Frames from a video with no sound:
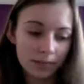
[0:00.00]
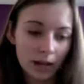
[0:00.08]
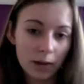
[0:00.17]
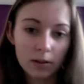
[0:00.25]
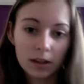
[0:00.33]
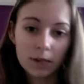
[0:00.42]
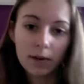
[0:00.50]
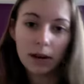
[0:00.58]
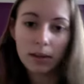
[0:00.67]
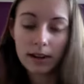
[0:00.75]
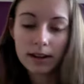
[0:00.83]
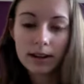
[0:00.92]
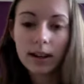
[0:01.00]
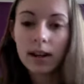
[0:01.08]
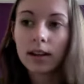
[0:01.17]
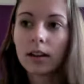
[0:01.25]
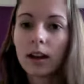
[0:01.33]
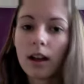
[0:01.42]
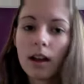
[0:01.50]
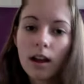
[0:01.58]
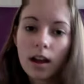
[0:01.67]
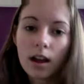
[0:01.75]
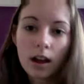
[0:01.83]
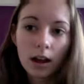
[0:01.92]
I really recommend it.
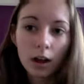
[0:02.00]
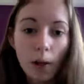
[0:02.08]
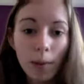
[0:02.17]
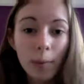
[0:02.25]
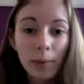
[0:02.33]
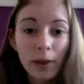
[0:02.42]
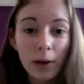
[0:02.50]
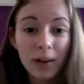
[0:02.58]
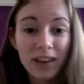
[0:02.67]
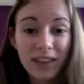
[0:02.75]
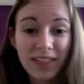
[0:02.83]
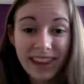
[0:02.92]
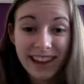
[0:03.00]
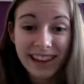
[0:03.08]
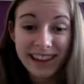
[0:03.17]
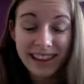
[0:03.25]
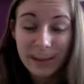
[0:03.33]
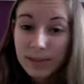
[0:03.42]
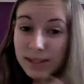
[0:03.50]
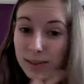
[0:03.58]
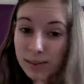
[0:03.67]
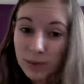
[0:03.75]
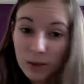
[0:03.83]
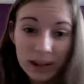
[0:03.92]
Comment below what you think. Give me
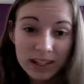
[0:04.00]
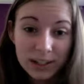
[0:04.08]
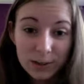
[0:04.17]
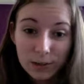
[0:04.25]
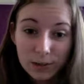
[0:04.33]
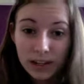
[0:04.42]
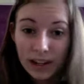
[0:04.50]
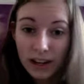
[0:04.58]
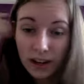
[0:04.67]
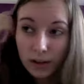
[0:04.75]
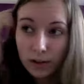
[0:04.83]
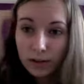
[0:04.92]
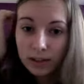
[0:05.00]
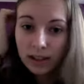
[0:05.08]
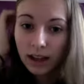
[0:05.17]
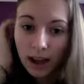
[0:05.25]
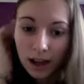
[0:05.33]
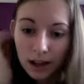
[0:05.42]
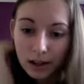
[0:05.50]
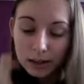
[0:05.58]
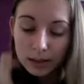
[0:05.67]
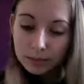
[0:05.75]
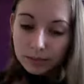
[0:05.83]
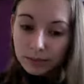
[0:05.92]
some new ideas for videos.
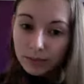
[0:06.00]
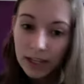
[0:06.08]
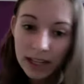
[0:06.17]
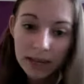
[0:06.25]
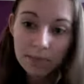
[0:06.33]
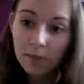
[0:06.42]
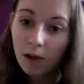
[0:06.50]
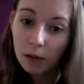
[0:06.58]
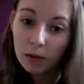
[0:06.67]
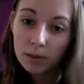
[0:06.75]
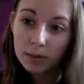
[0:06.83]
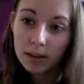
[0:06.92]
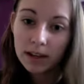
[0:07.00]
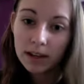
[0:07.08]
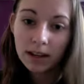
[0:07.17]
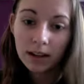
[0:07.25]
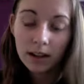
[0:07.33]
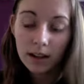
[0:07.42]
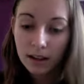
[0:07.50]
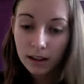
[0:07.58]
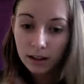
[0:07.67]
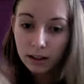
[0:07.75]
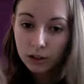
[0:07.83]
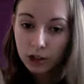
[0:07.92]
Keep following me.
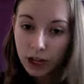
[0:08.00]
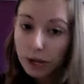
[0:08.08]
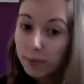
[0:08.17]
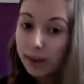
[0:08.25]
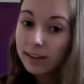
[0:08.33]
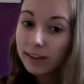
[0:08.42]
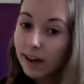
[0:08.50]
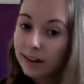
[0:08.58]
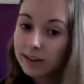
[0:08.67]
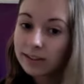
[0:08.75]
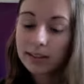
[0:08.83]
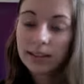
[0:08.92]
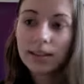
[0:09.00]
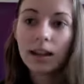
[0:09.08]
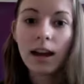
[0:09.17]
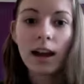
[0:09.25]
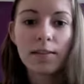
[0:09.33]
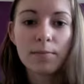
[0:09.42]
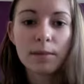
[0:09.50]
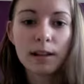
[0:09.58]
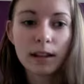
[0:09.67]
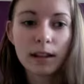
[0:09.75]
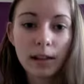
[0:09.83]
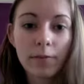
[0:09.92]
Check out my Luxe. I've been
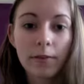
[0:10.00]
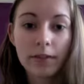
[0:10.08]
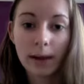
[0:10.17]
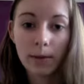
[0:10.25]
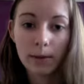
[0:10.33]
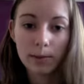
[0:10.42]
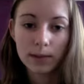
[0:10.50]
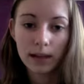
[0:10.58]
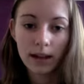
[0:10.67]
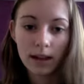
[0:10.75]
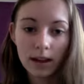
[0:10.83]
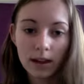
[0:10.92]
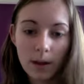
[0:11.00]
in love with that website.